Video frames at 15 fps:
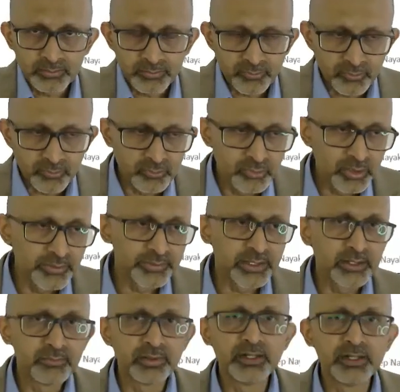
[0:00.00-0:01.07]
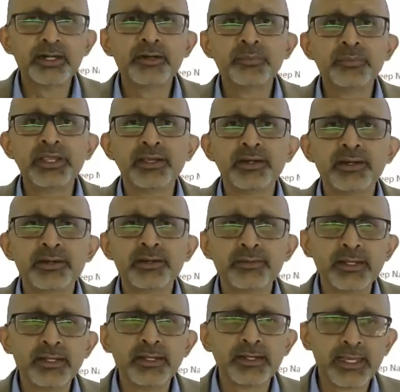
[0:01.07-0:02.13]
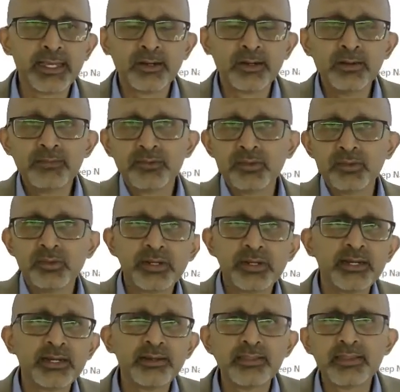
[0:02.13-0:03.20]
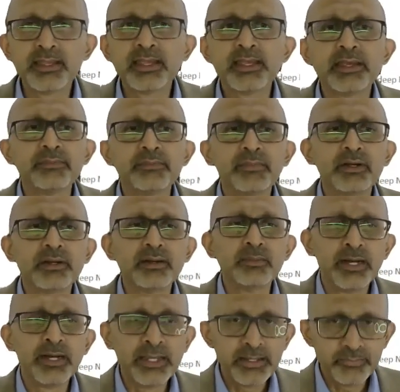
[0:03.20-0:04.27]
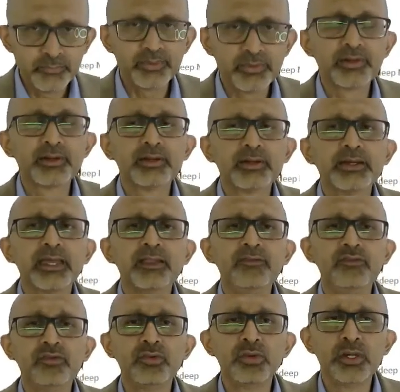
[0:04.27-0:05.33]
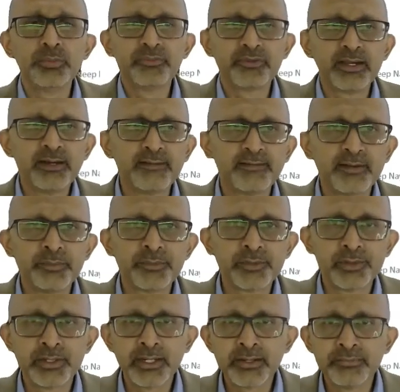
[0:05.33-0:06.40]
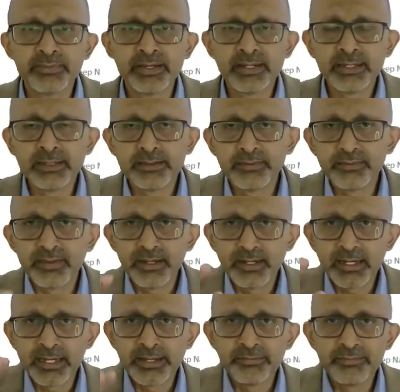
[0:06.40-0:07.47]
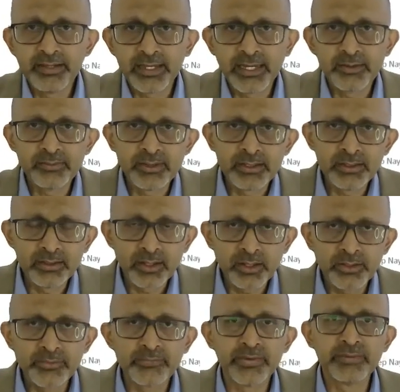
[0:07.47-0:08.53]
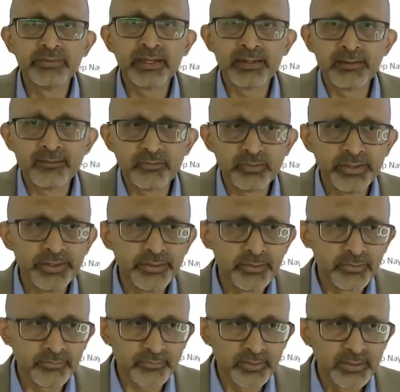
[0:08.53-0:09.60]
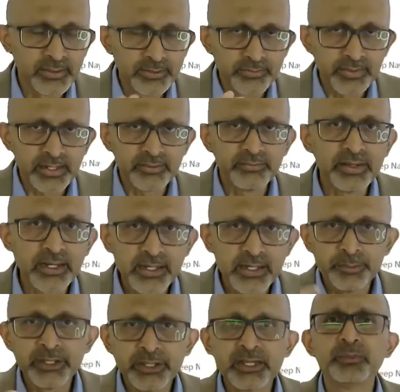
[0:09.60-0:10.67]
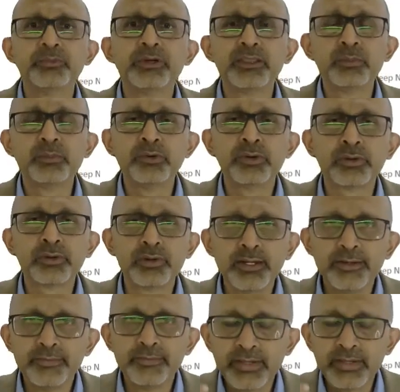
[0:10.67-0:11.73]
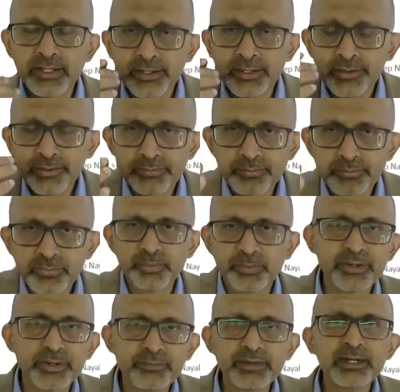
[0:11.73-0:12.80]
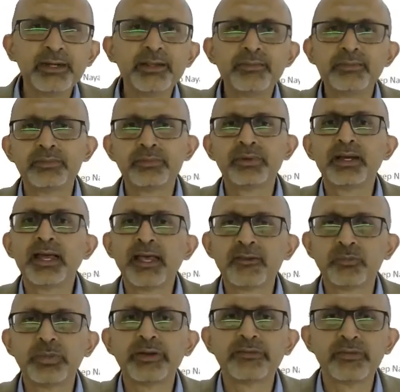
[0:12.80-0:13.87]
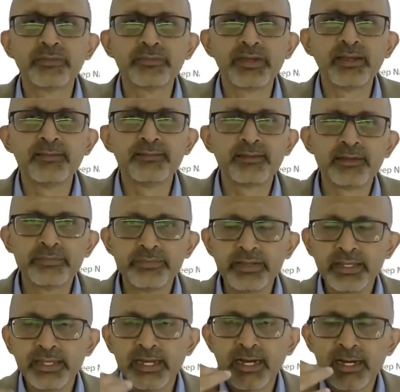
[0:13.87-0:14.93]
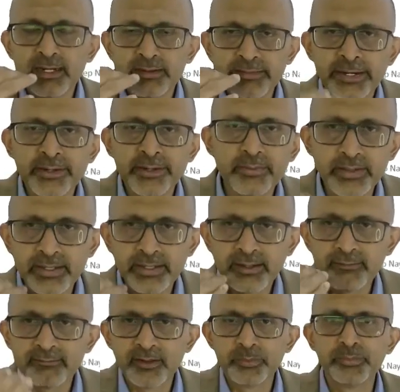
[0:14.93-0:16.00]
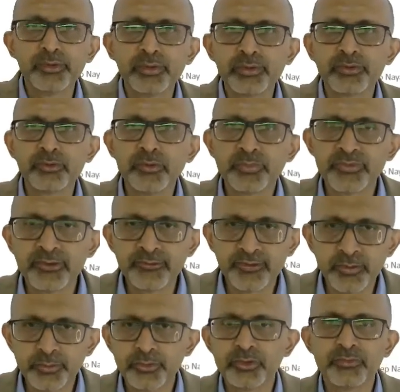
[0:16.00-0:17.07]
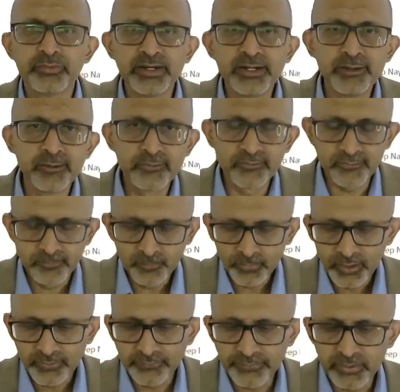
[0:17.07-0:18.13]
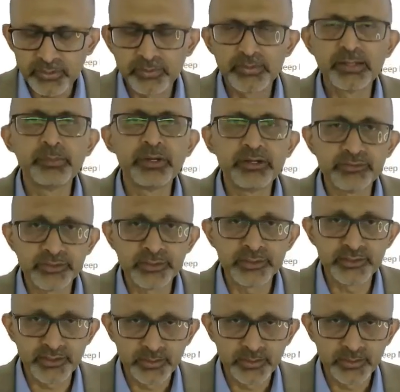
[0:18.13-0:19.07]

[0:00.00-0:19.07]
whoever have heard me here can also look at my NGO website, SaMrohaNa, wherein we have done a lot of awareness videos and we are coming up with more. We are into preventive aspects of cancer. We are trying to create support groups and support videos for the patients.